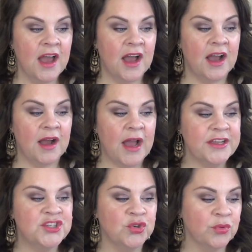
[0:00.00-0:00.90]
Uh,
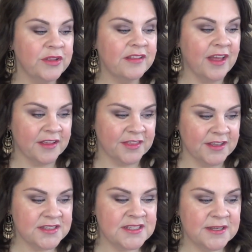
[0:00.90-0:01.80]
I do really like
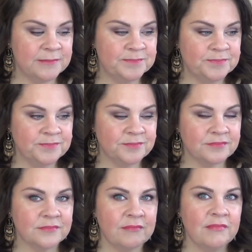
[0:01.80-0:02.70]
this.
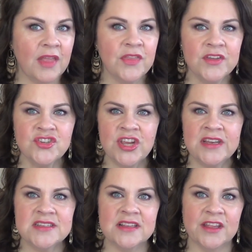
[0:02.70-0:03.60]
The
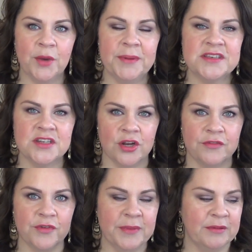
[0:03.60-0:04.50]
shade is a little bit
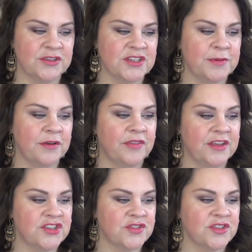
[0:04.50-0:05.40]
dark for me, which is part of
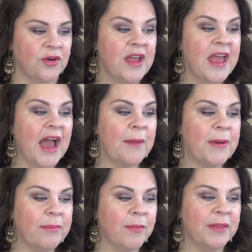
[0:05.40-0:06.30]
the issue. So I
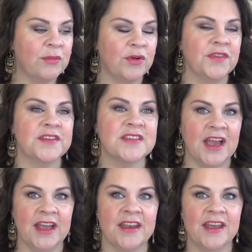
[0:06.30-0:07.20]
probably will
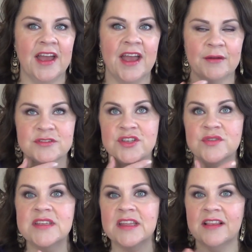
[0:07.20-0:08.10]
decide. I, I was
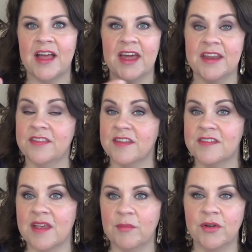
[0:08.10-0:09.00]
using it a lot in the
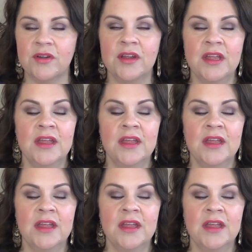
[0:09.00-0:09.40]
summer